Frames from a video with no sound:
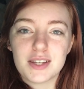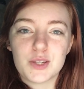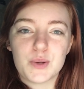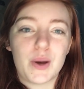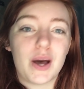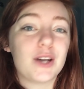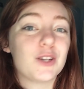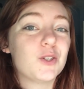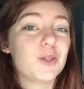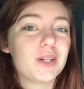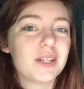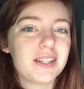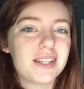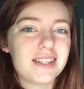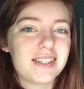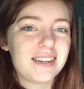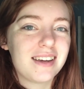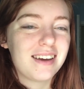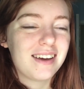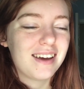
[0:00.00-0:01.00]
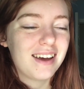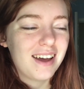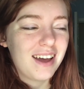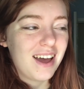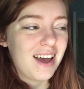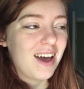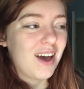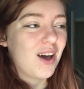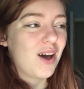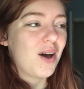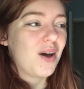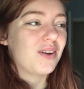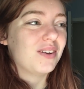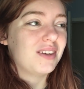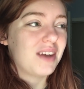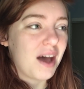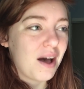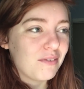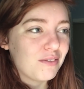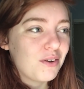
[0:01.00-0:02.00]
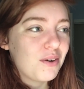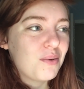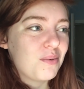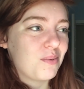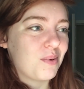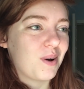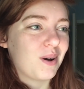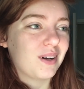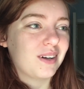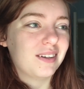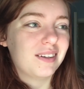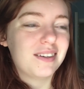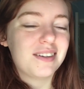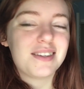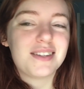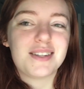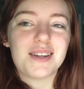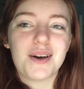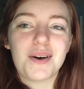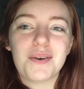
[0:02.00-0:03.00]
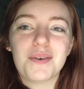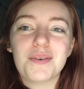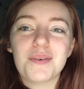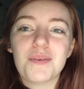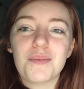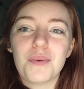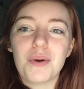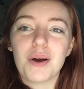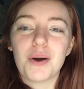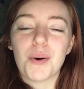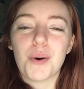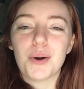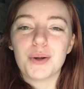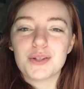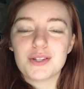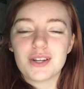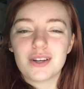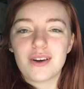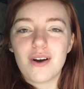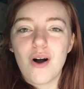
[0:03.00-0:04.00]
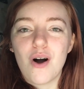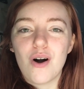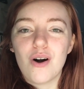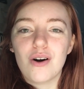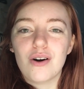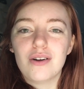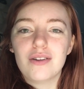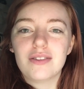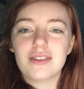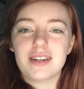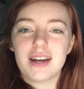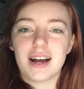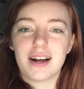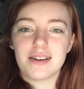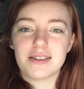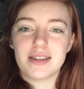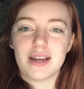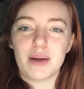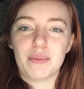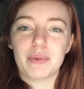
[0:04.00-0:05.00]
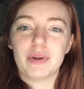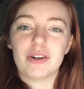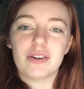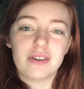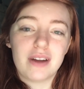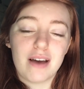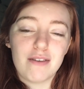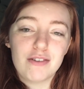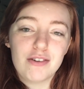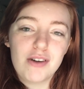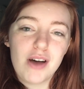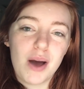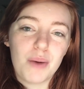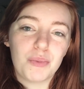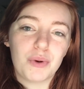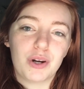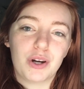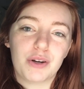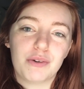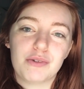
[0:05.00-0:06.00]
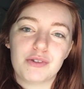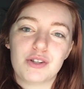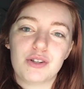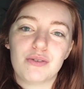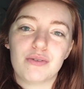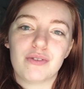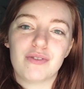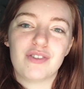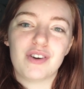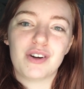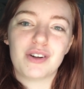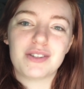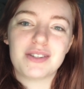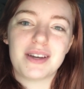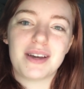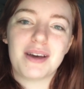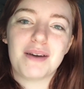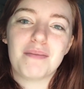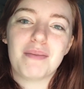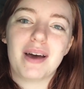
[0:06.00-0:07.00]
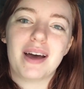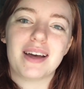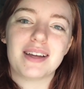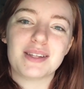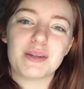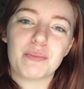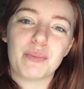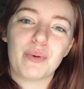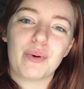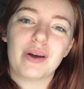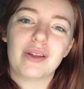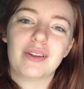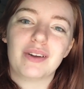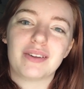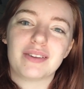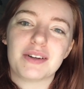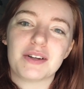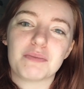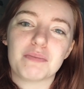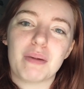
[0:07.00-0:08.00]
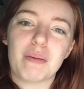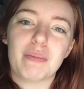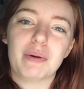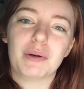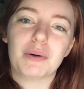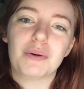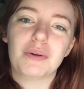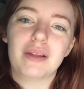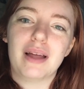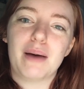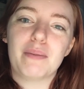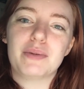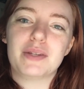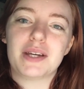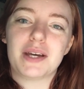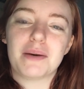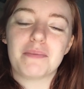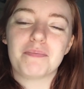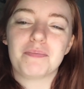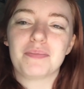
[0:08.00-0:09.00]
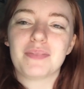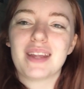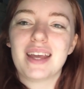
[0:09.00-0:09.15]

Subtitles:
So as you can see, Neville won, so we're going to call the tiger salamander Neville, and we're going to refer to him as a boy. Look, there's my big old lab Sam.